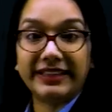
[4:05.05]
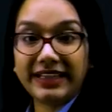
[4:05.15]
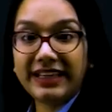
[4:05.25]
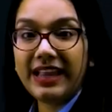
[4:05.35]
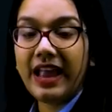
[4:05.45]

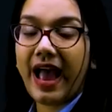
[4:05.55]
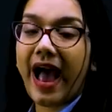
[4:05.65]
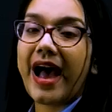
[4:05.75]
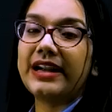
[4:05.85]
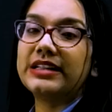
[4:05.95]
D
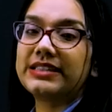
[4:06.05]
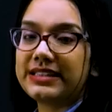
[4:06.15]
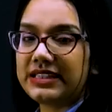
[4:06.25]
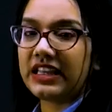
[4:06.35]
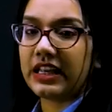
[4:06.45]
and
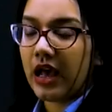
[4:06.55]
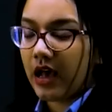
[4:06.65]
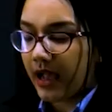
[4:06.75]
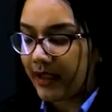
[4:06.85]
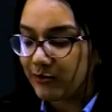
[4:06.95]
C.
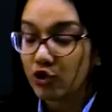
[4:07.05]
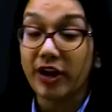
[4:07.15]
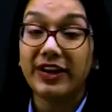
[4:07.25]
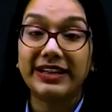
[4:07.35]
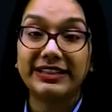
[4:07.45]
I am
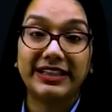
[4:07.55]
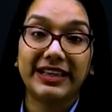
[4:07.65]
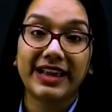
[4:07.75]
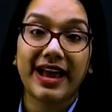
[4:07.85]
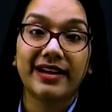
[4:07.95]
joining
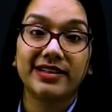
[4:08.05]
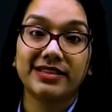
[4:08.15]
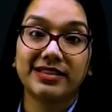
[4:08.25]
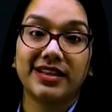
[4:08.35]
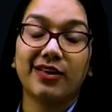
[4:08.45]
D and
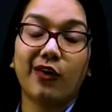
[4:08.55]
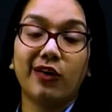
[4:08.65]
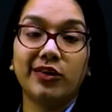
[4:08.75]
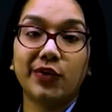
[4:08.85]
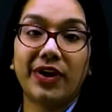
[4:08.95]
C
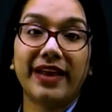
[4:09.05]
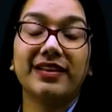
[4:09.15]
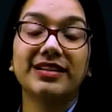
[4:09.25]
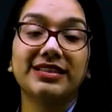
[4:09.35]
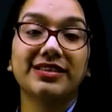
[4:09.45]
all
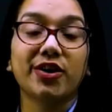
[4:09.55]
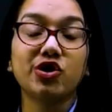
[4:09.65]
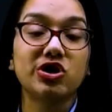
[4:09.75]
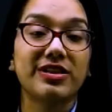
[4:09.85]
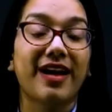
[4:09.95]
together
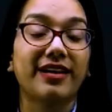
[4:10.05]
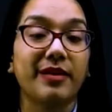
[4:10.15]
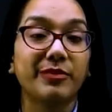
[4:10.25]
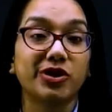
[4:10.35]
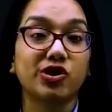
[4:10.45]
such that
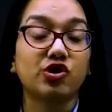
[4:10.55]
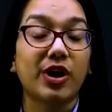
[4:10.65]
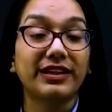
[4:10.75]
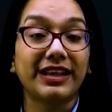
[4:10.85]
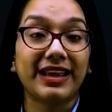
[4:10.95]
I'm
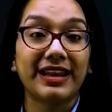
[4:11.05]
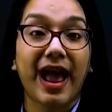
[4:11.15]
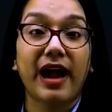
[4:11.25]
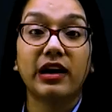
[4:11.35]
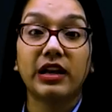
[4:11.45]
constructing an
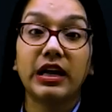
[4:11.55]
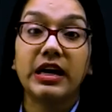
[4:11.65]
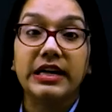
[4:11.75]
angle